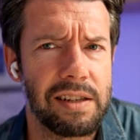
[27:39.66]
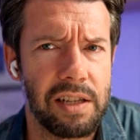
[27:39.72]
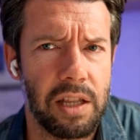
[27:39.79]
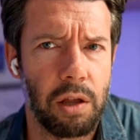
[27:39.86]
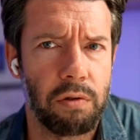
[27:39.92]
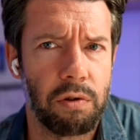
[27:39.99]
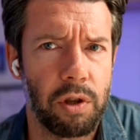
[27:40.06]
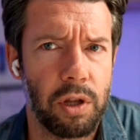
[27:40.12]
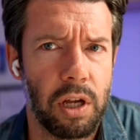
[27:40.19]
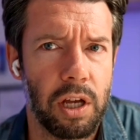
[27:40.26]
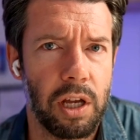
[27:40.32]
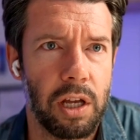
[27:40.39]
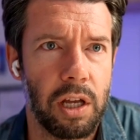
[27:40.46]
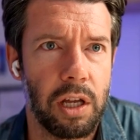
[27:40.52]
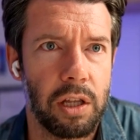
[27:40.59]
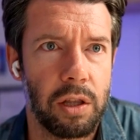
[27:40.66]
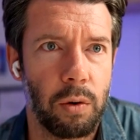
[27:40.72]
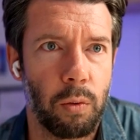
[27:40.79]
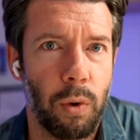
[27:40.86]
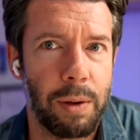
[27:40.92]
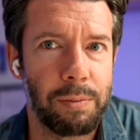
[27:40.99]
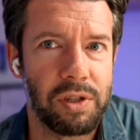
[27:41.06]
there, through the
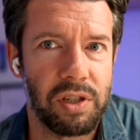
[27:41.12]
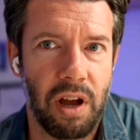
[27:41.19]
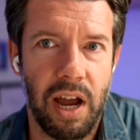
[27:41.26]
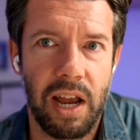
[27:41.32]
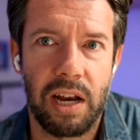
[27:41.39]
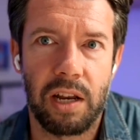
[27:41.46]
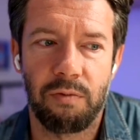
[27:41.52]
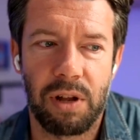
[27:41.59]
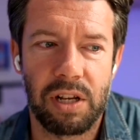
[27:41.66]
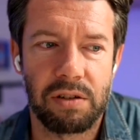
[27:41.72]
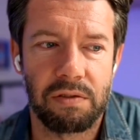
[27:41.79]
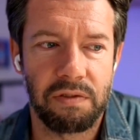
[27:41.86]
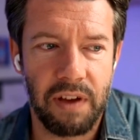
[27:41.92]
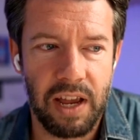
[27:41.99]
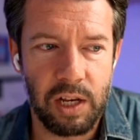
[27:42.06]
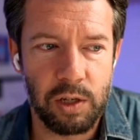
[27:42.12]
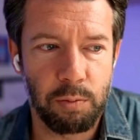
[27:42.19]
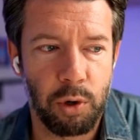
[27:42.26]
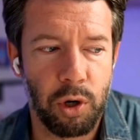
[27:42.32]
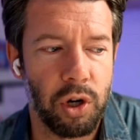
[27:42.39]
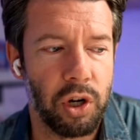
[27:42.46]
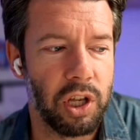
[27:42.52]
website, and you've mentioned
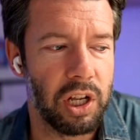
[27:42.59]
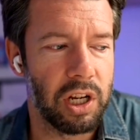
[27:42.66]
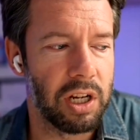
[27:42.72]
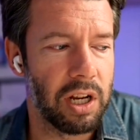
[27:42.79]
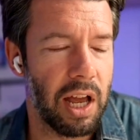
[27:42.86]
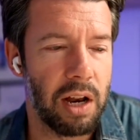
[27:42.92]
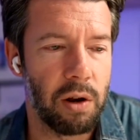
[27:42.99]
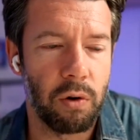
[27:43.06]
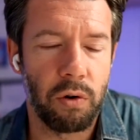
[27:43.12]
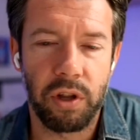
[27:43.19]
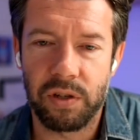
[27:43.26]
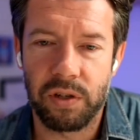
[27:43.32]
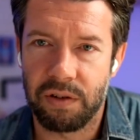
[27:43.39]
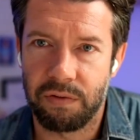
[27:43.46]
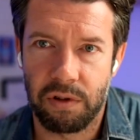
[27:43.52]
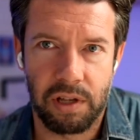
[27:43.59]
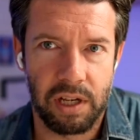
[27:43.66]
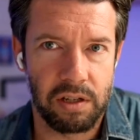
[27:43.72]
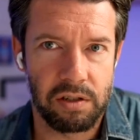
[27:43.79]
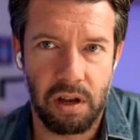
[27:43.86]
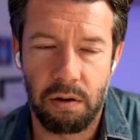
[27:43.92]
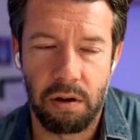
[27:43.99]
Facebook and all those different things.
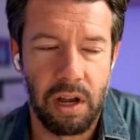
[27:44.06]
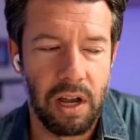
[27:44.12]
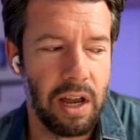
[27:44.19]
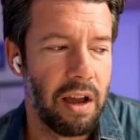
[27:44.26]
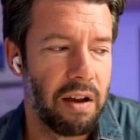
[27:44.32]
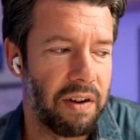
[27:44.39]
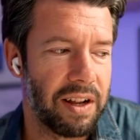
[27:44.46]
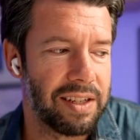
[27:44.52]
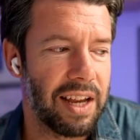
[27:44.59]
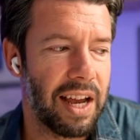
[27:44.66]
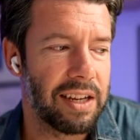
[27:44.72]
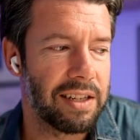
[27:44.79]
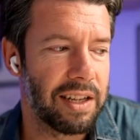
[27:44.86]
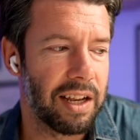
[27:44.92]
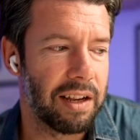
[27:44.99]
So fantastic.